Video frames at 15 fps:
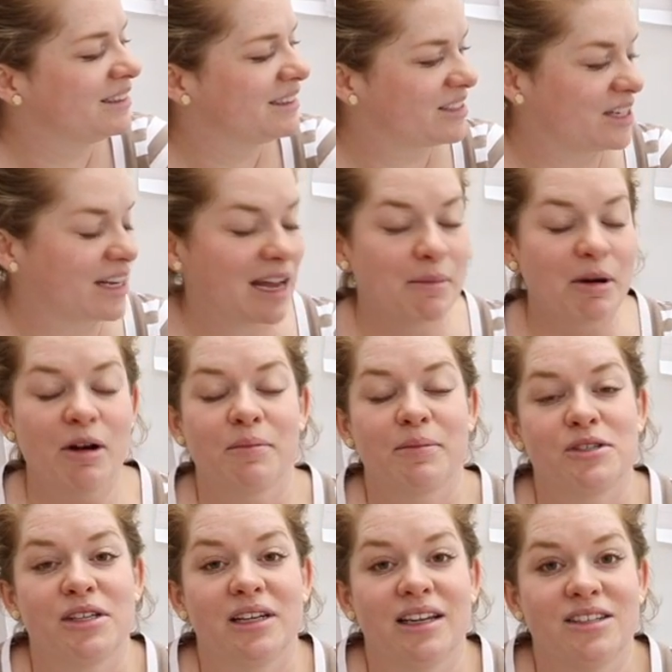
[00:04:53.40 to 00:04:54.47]
She came up
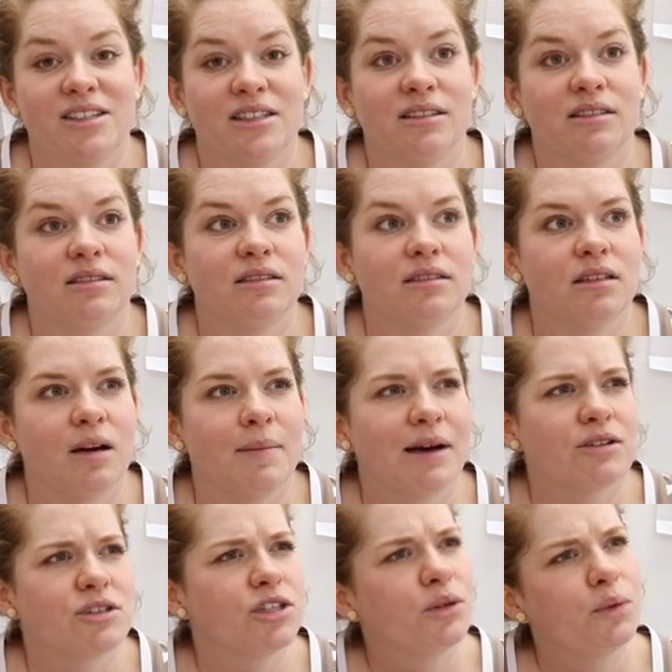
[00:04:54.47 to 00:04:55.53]
to London
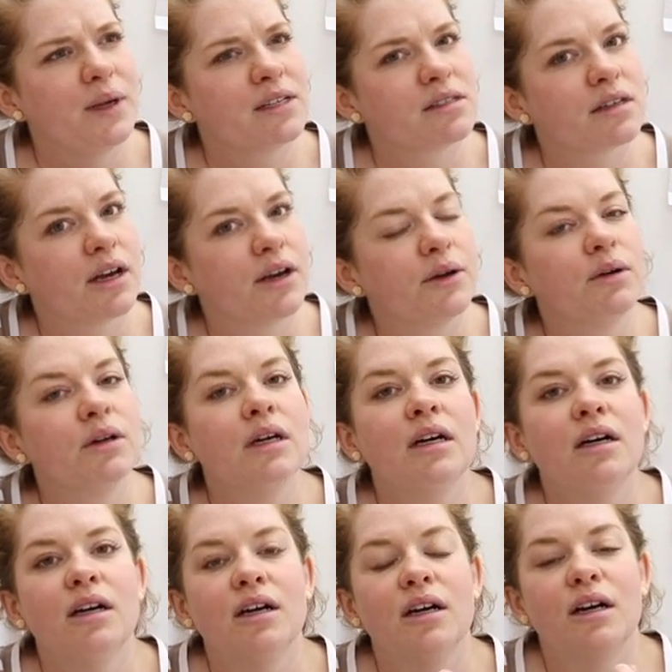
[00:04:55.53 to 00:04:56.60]
about 2 weeks ago
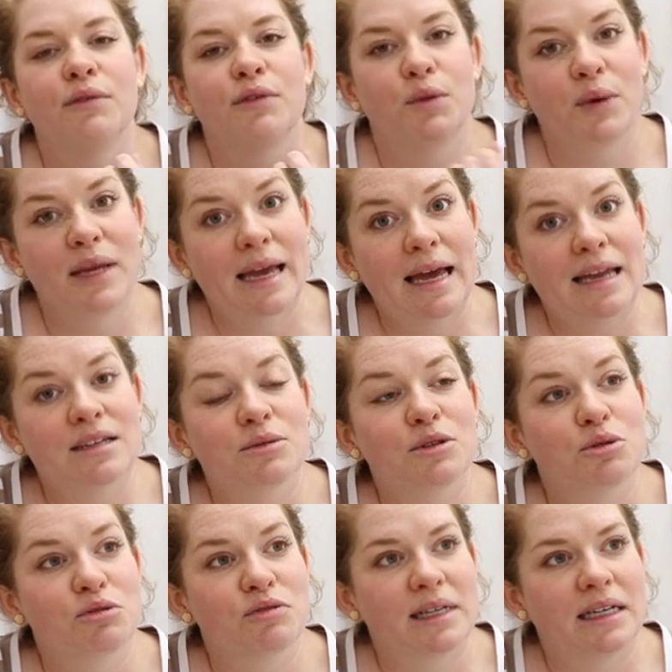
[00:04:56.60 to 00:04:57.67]
for the weekend,
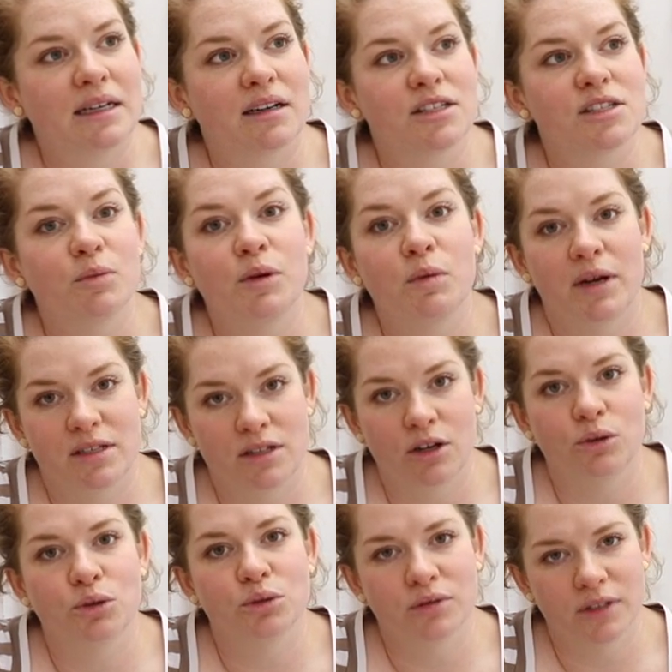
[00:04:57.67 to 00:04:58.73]
which was really nice, and we went to
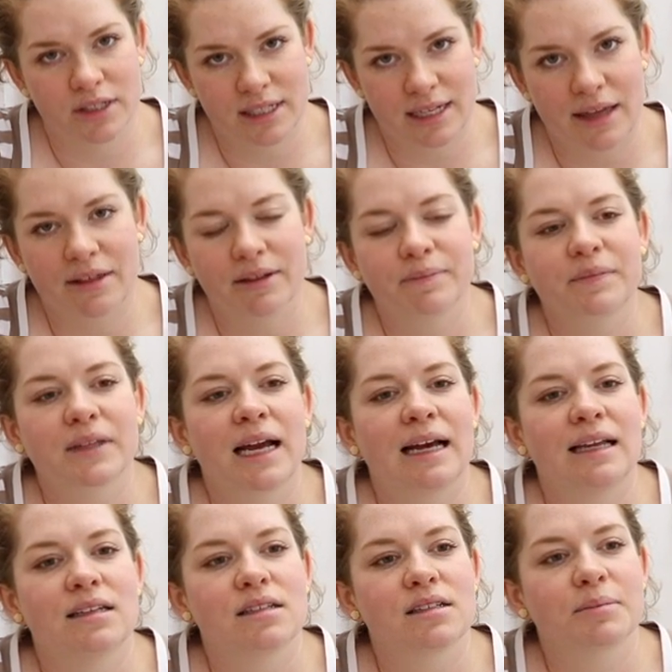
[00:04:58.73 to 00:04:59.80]
Goldhawk Road together.
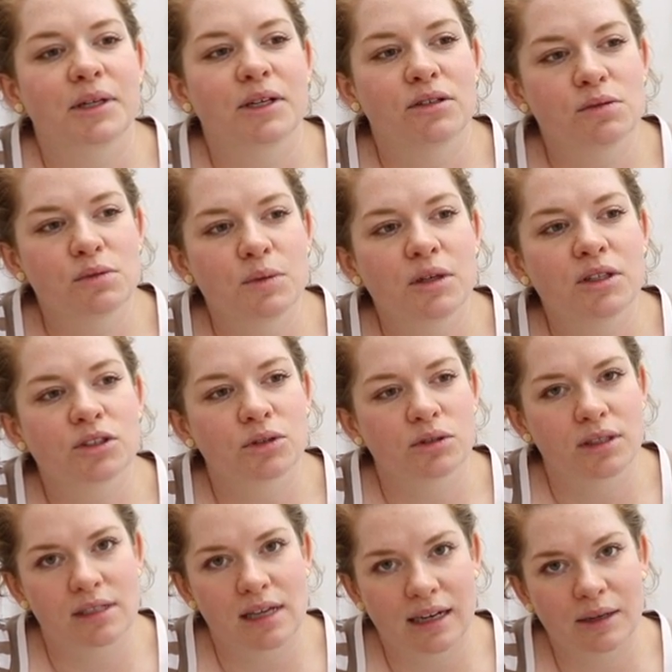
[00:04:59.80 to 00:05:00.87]
And because we weren't
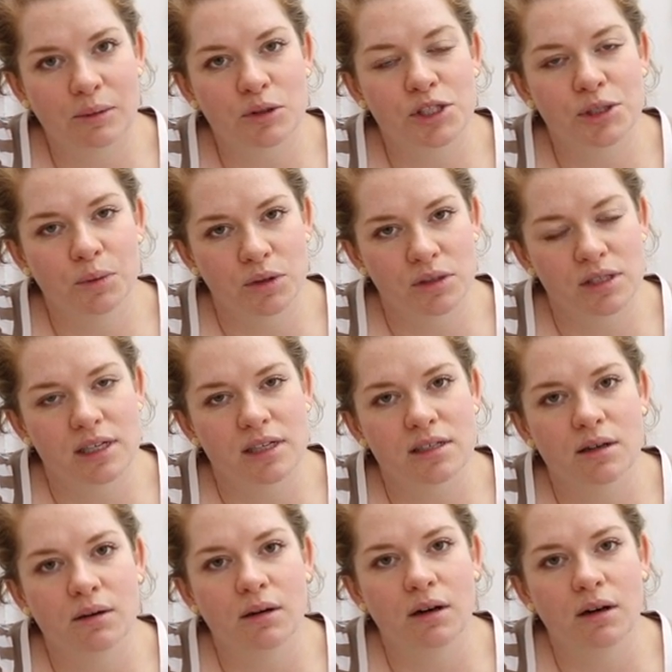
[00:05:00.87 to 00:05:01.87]
sure exactly what she wanted,